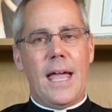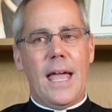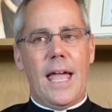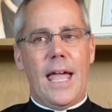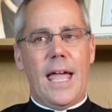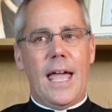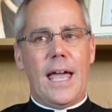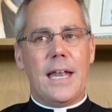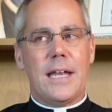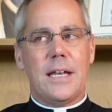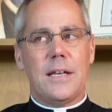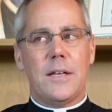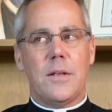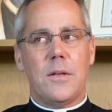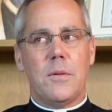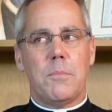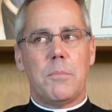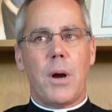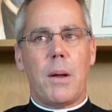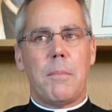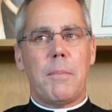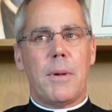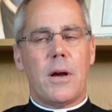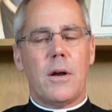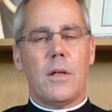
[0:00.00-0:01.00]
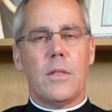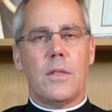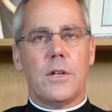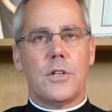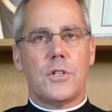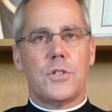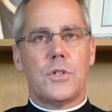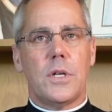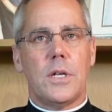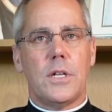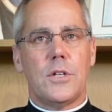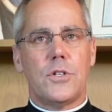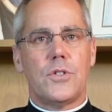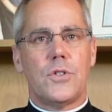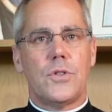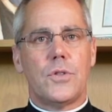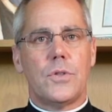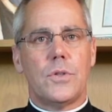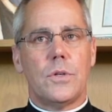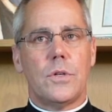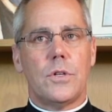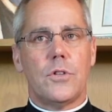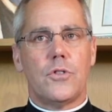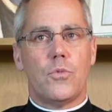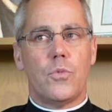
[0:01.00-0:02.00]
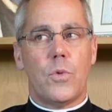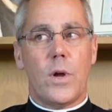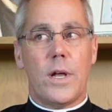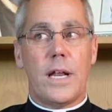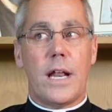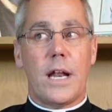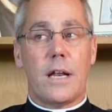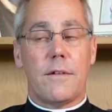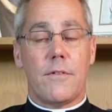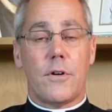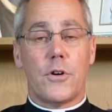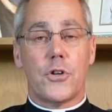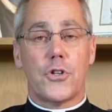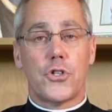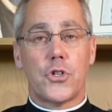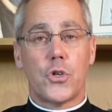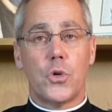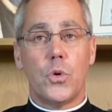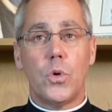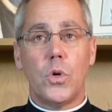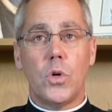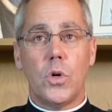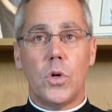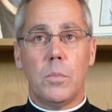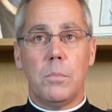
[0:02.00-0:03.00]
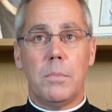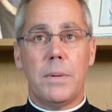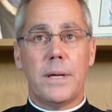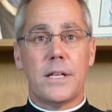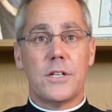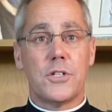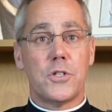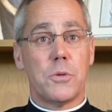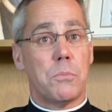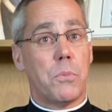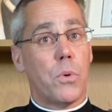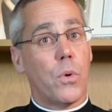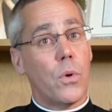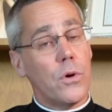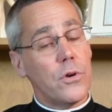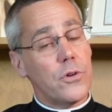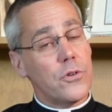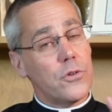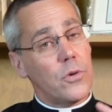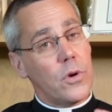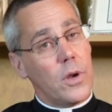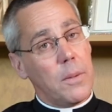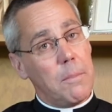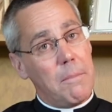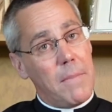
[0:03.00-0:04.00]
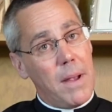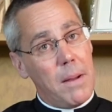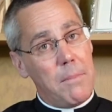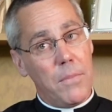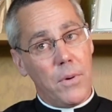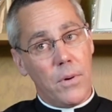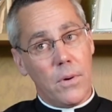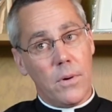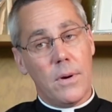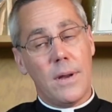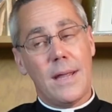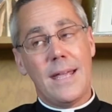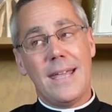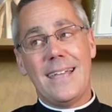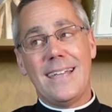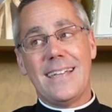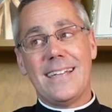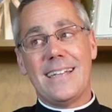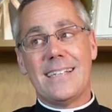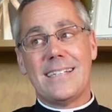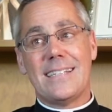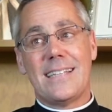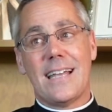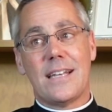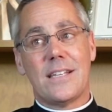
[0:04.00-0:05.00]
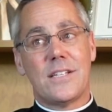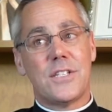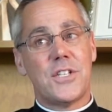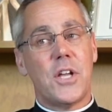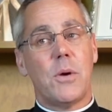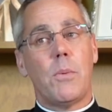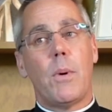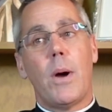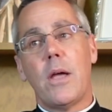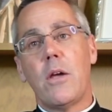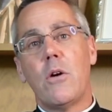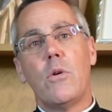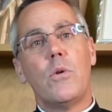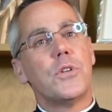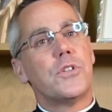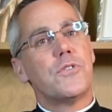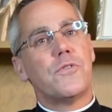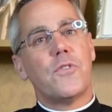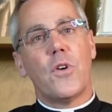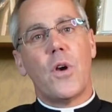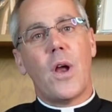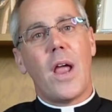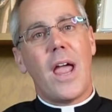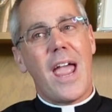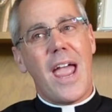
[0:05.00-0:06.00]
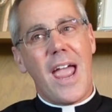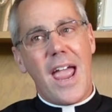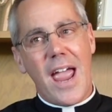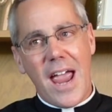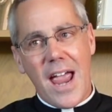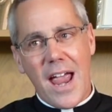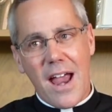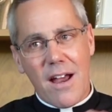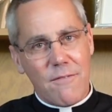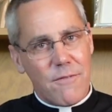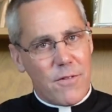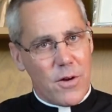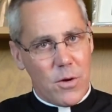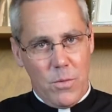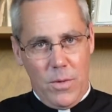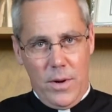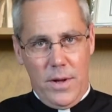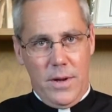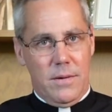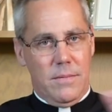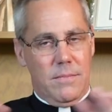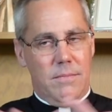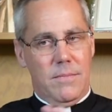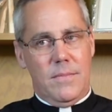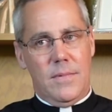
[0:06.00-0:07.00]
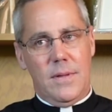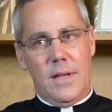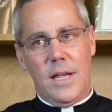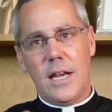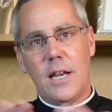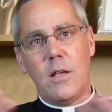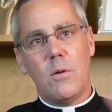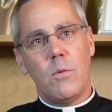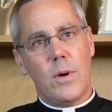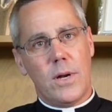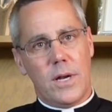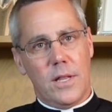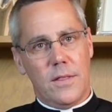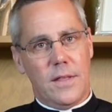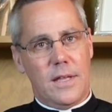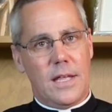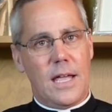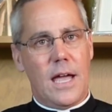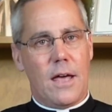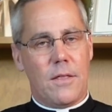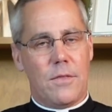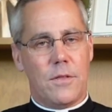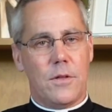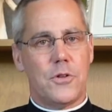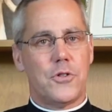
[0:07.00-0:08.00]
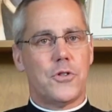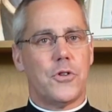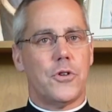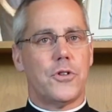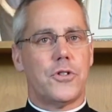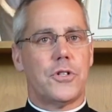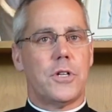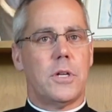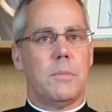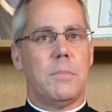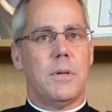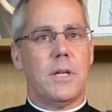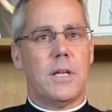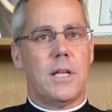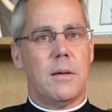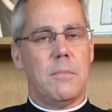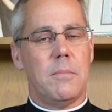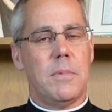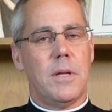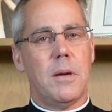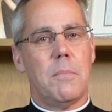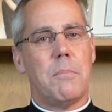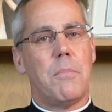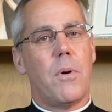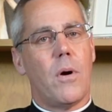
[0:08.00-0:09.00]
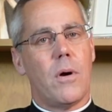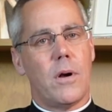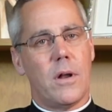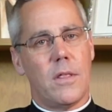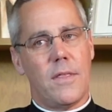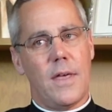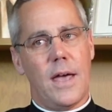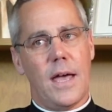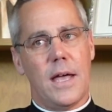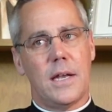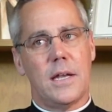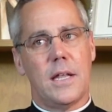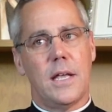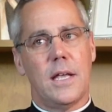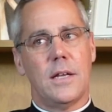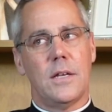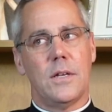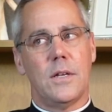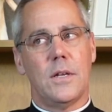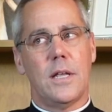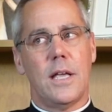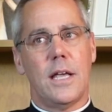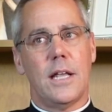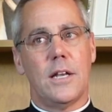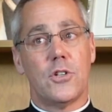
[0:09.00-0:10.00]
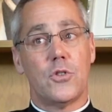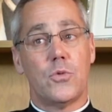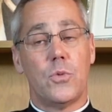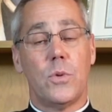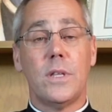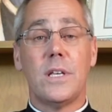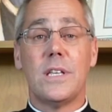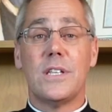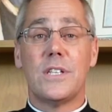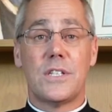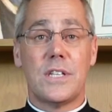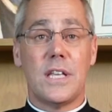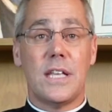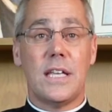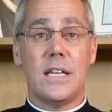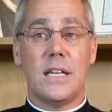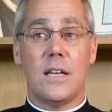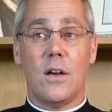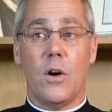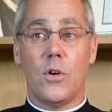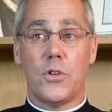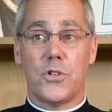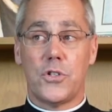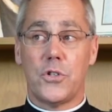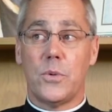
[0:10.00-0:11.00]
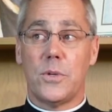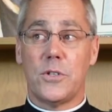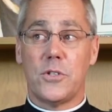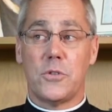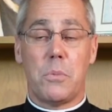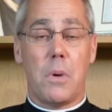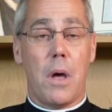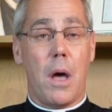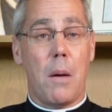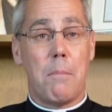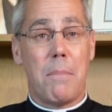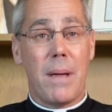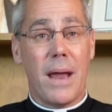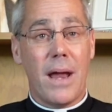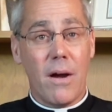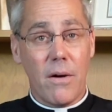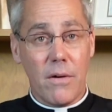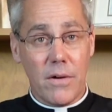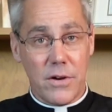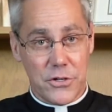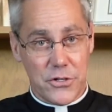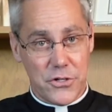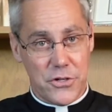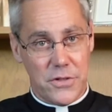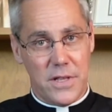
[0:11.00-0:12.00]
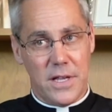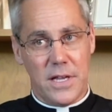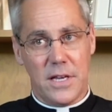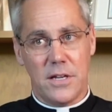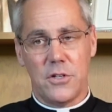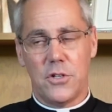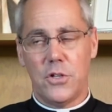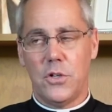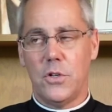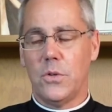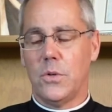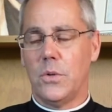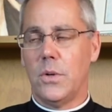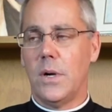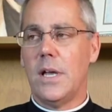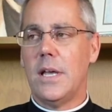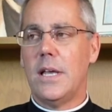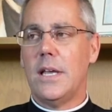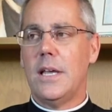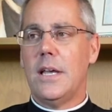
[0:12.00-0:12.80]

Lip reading: And primarily it's run out of our school, but it's important to remember is that CYO is for everyone. Anyone in the Catholic Church can be a part of that. And it's really seen also as a parish thing too.